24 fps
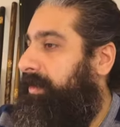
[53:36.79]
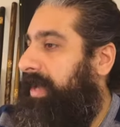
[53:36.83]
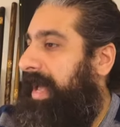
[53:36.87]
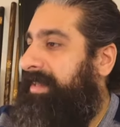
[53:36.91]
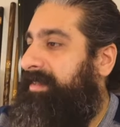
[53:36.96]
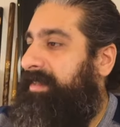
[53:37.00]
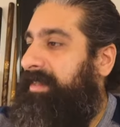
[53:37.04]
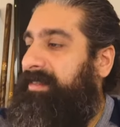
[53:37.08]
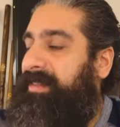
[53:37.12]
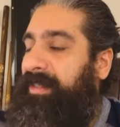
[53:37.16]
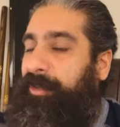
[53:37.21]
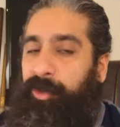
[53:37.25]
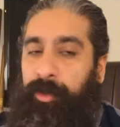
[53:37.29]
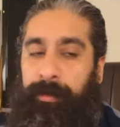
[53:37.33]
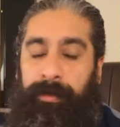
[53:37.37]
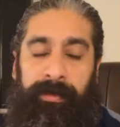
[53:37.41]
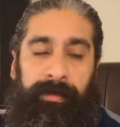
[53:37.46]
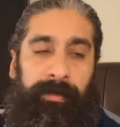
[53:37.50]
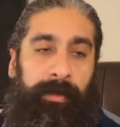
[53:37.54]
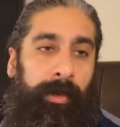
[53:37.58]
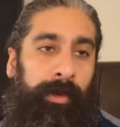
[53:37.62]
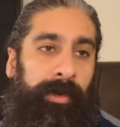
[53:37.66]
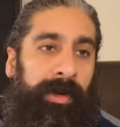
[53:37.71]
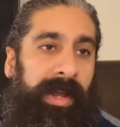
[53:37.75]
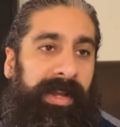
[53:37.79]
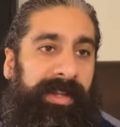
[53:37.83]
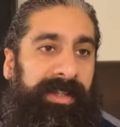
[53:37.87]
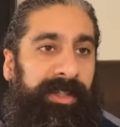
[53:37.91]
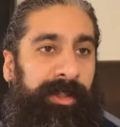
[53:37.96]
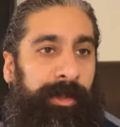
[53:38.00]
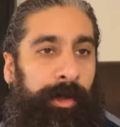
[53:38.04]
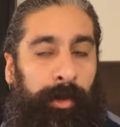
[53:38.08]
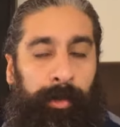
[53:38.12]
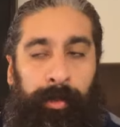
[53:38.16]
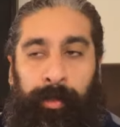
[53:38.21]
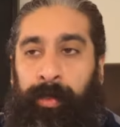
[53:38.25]
As I said to you before, like,
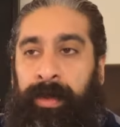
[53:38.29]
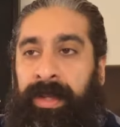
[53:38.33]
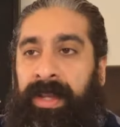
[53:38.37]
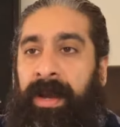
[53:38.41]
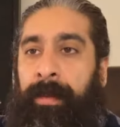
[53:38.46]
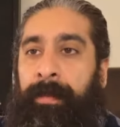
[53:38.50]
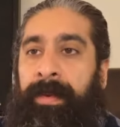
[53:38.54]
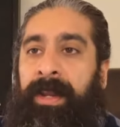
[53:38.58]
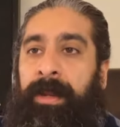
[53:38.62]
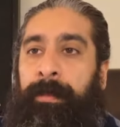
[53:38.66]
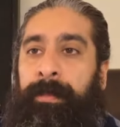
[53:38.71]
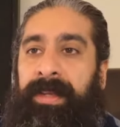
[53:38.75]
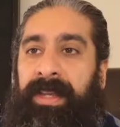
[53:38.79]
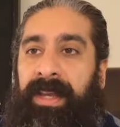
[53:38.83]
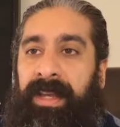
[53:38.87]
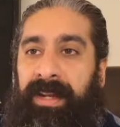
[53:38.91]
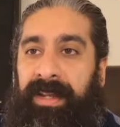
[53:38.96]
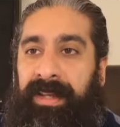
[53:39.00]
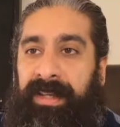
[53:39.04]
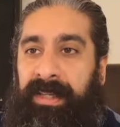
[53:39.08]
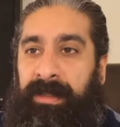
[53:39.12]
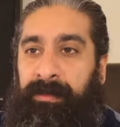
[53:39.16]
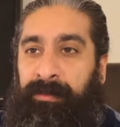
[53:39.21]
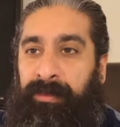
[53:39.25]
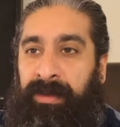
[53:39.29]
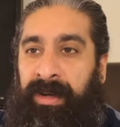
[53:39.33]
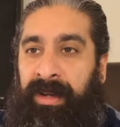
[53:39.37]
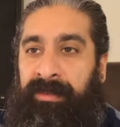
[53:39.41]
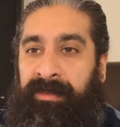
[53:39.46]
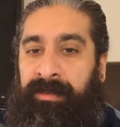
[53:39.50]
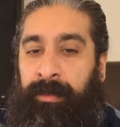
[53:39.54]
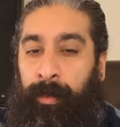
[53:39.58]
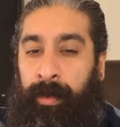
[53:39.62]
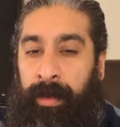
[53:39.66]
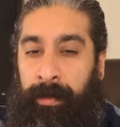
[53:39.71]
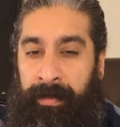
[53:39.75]
you know, we are meant to be Elohim,
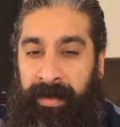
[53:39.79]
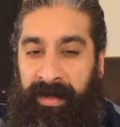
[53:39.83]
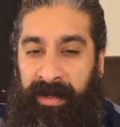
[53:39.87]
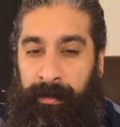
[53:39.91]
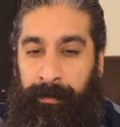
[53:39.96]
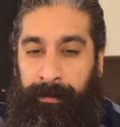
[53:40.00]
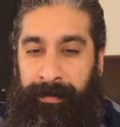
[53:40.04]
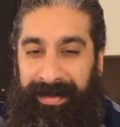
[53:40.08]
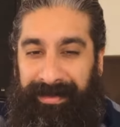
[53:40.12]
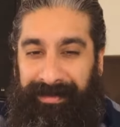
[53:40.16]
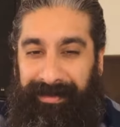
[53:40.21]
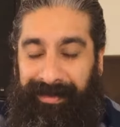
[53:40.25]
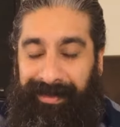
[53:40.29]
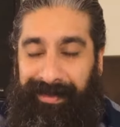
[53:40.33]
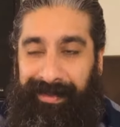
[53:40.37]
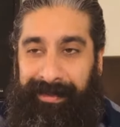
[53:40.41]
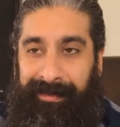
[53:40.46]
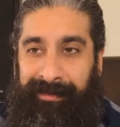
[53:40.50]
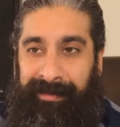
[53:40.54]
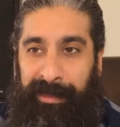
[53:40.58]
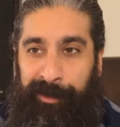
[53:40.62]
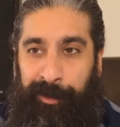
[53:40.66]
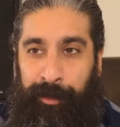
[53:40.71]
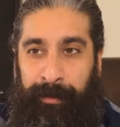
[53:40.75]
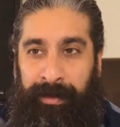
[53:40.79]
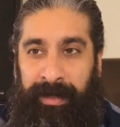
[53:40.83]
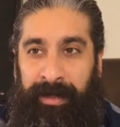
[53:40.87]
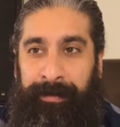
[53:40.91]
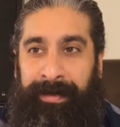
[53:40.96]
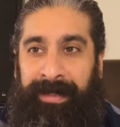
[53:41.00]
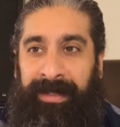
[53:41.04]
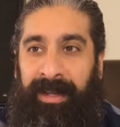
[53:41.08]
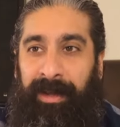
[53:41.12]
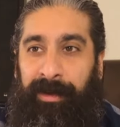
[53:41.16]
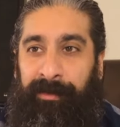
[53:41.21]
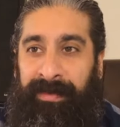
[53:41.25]
right? So we're meant to, basically saying, you're meant to
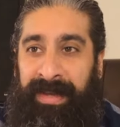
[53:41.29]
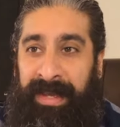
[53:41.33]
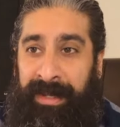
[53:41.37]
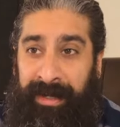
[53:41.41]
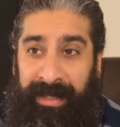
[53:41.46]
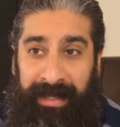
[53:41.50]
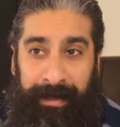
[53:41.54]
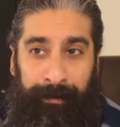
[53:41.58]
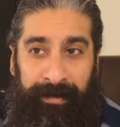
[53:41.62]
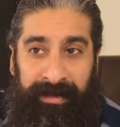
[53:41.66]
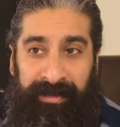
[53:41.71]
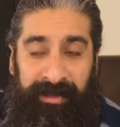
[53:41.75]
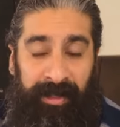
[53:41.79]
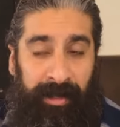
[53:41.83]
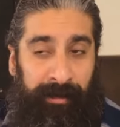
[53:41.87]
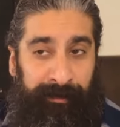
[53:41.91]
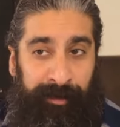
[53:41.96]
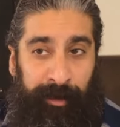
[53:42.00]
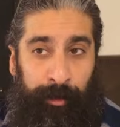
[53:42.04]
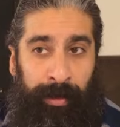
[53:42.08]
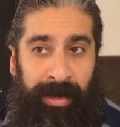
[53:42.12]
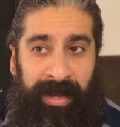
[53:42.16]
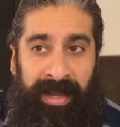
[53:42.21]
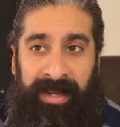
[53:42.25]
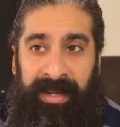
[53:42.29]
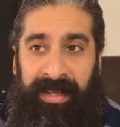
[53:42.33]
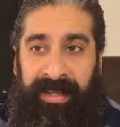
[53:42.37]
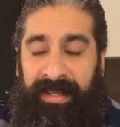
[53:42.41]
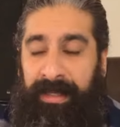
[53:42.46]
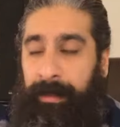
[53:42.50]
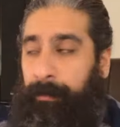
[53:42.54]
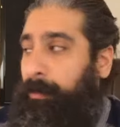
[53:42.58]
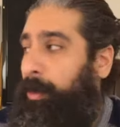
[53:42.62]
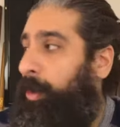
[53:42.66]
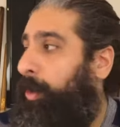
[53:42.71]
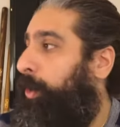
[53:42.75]
be love. Elohim is love. You are
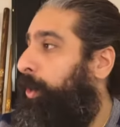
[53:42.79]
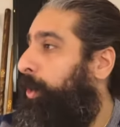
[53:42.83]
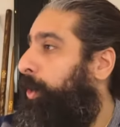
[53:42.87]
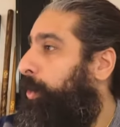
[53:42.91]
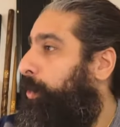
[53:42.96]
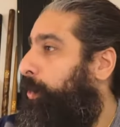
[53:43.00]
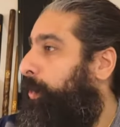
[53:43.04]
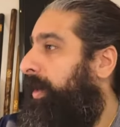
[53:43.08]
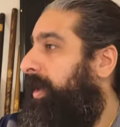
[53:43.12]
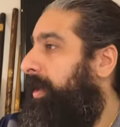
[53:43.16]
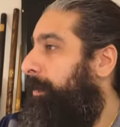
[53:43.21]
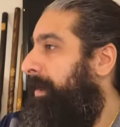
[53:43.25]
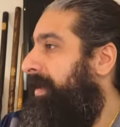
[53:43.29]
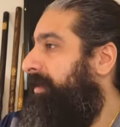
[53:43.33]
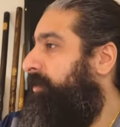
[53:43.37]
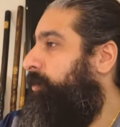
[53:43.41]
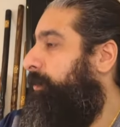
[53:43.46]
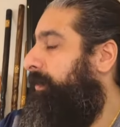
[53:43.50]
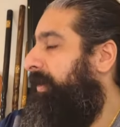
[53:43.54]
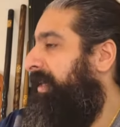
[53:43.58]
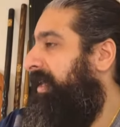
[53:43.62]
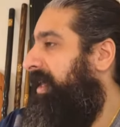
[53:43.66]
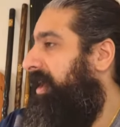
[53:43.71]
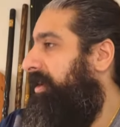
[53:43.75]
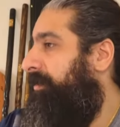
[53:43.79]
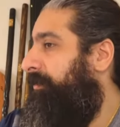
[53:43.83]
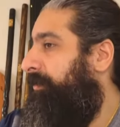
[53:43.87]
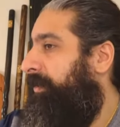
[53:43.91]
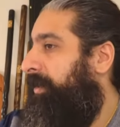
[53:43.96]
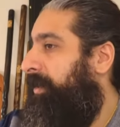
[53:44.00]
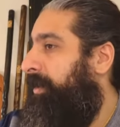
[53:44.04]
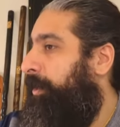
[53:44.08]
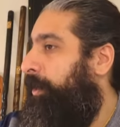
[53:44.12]
Elohim. We are meant to be love.